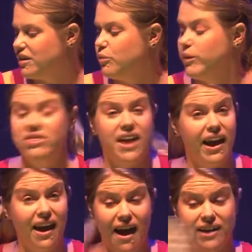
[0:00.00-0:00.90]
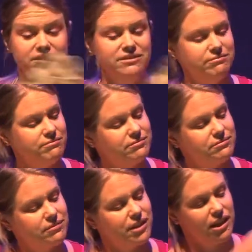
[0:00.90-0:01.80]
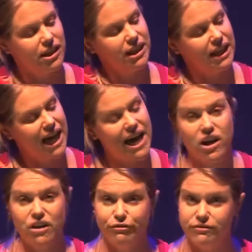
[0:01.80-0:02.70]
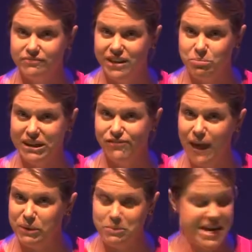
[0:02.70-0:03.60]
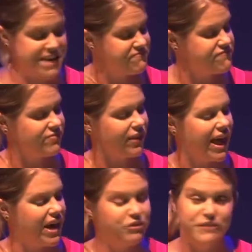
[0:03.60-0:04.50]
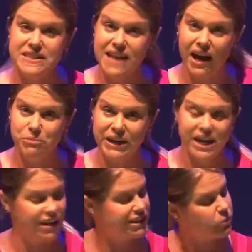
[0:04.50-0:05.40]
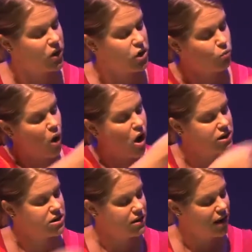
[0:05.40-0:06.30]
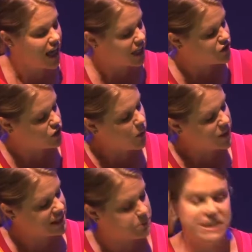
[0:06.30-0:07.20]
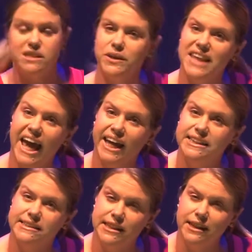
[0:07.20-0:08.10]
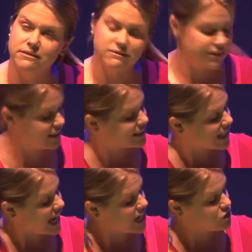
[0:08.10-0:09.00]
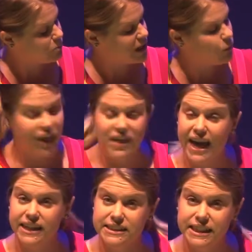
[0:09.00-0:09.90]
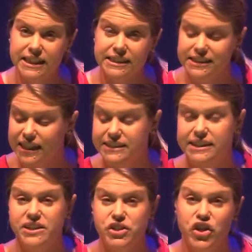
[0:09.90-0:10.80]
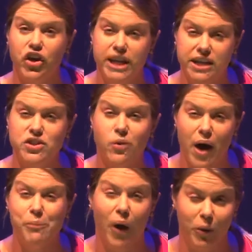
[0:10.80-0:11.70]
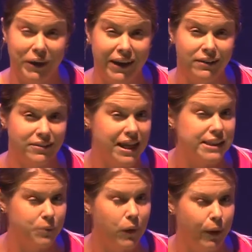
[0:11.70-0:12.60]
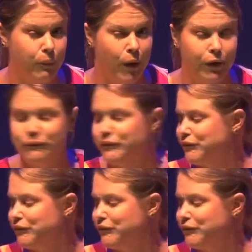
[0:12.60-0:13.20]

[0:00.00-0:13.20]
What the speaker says: with the egg carton, cut off your big flappy bit, cut off your side bit, because what you want is you want these bits where the eggs sit, because each bit where the egg sits is going to turn into our poppy. That's what we want.